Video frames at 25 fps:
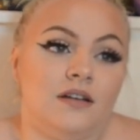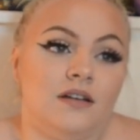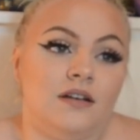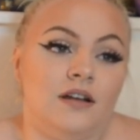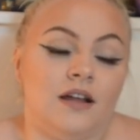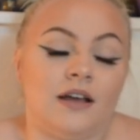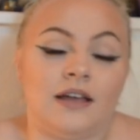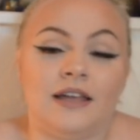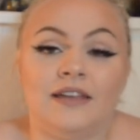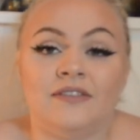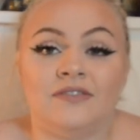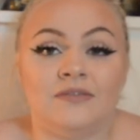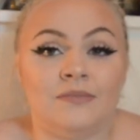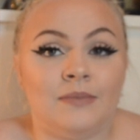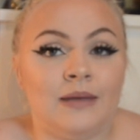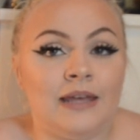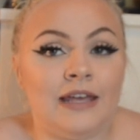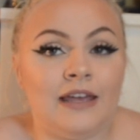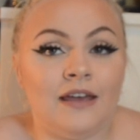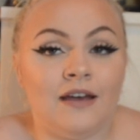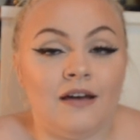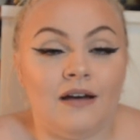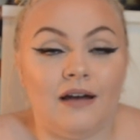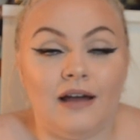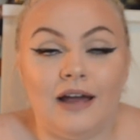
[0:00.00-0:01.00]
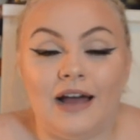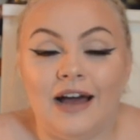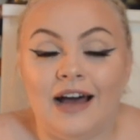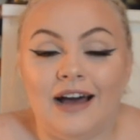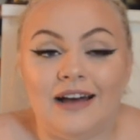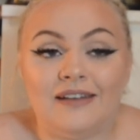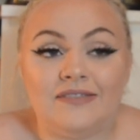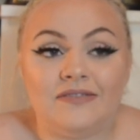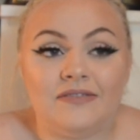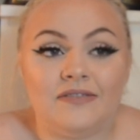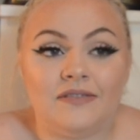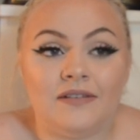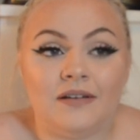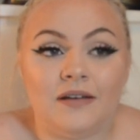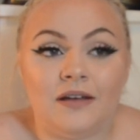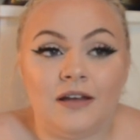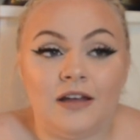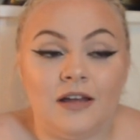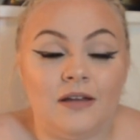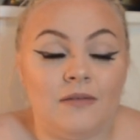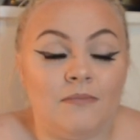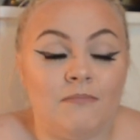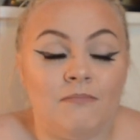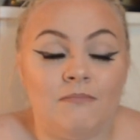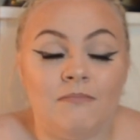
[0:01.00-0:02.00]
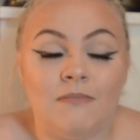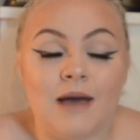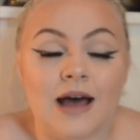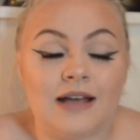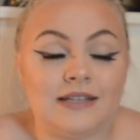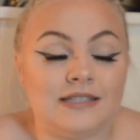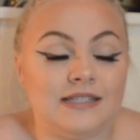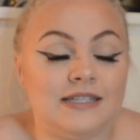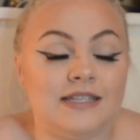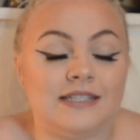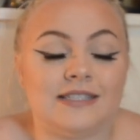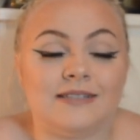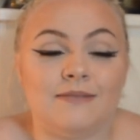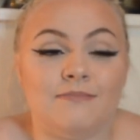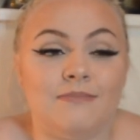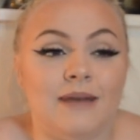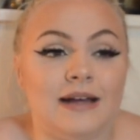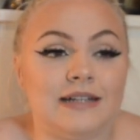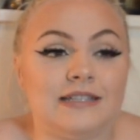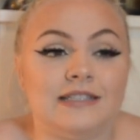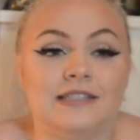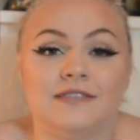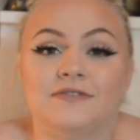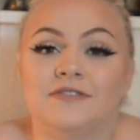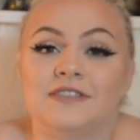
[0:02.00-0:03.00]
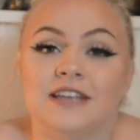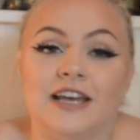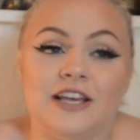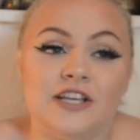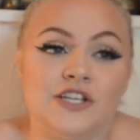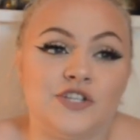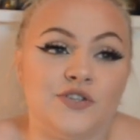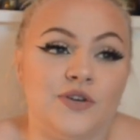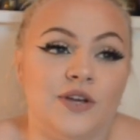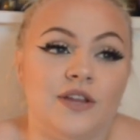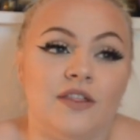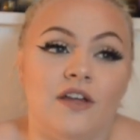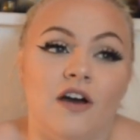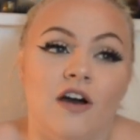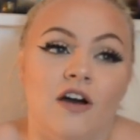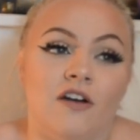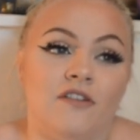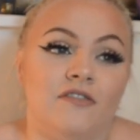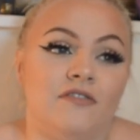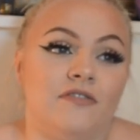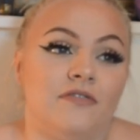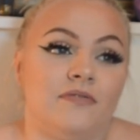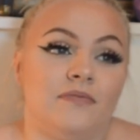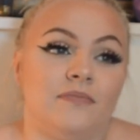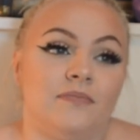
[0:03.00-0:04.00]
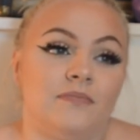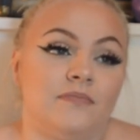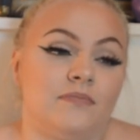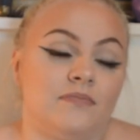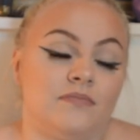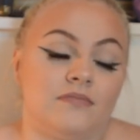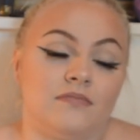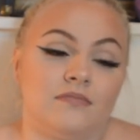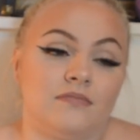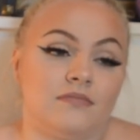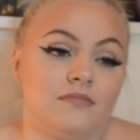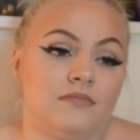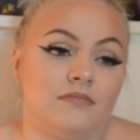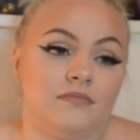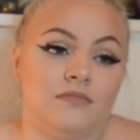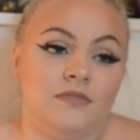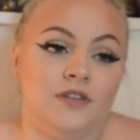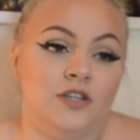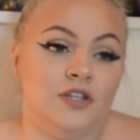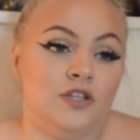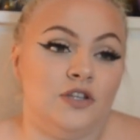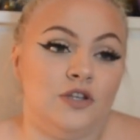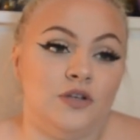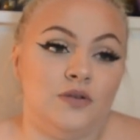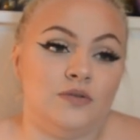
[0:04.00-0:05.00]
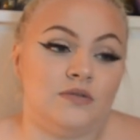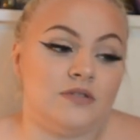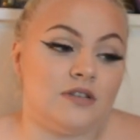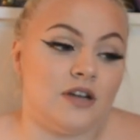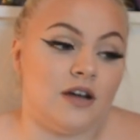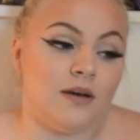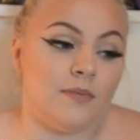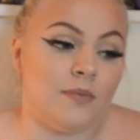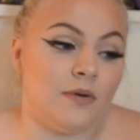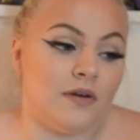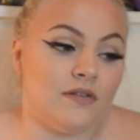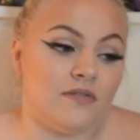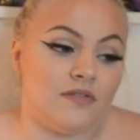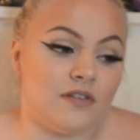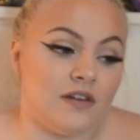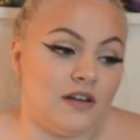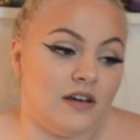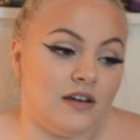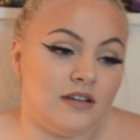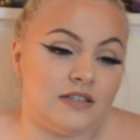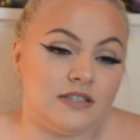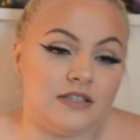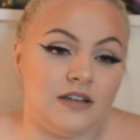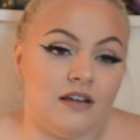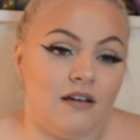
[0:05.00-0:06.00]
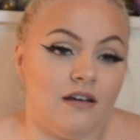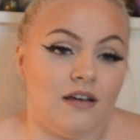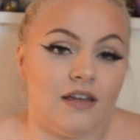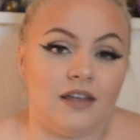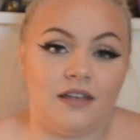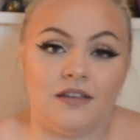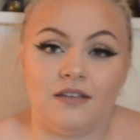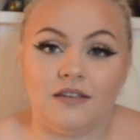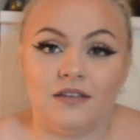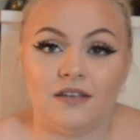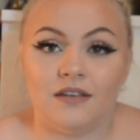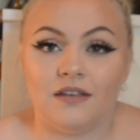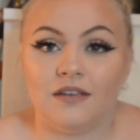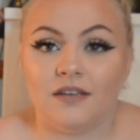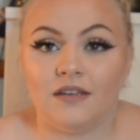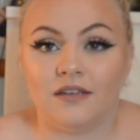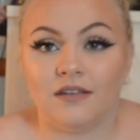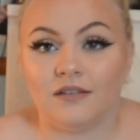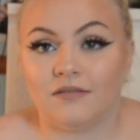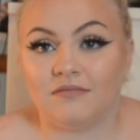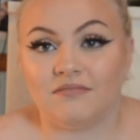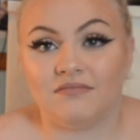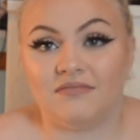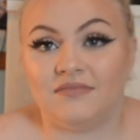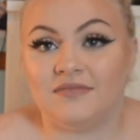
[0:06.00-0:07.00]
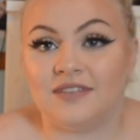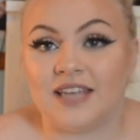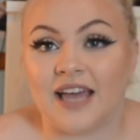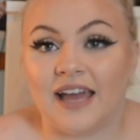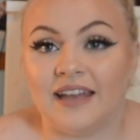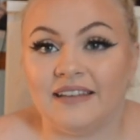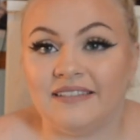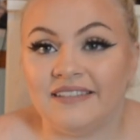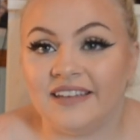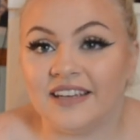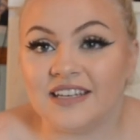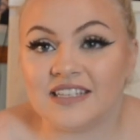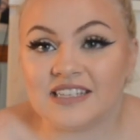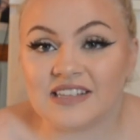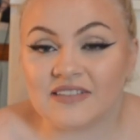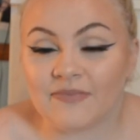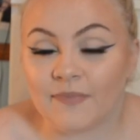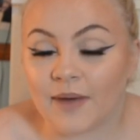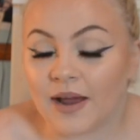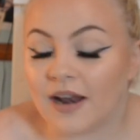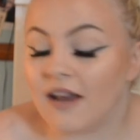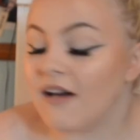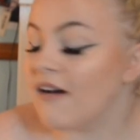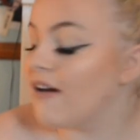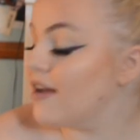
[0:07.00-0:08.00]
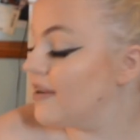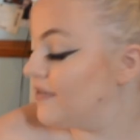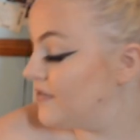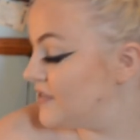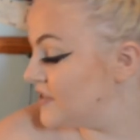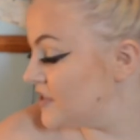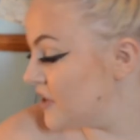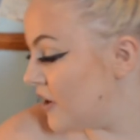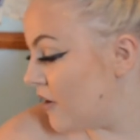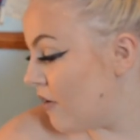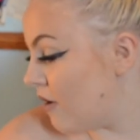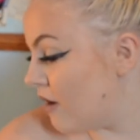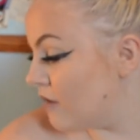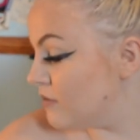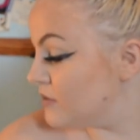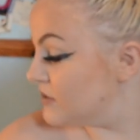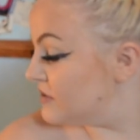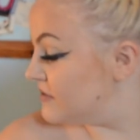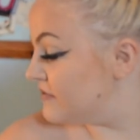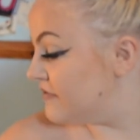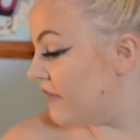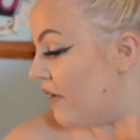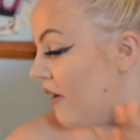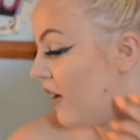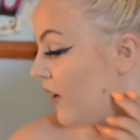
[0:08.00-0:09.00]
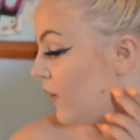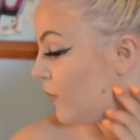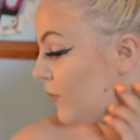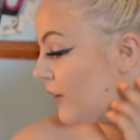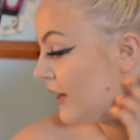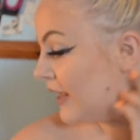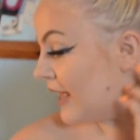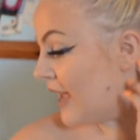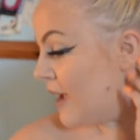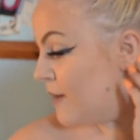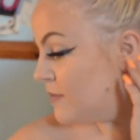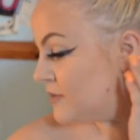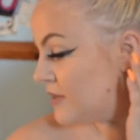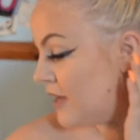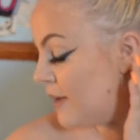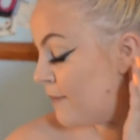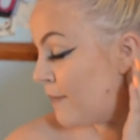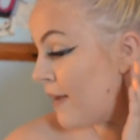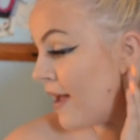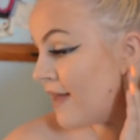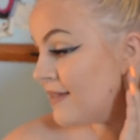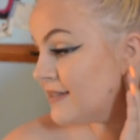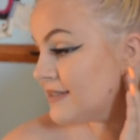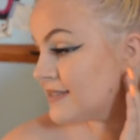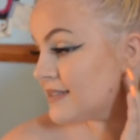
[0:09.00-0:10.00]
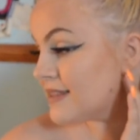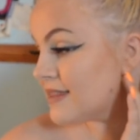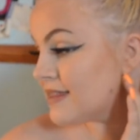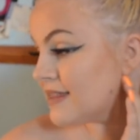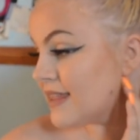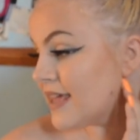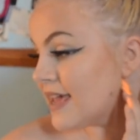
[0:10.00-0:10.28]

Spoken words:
Lucky for me, I have masses and masses of stationery that I've used up over the last like 10 years of my life, so I was fine when it came to like pens and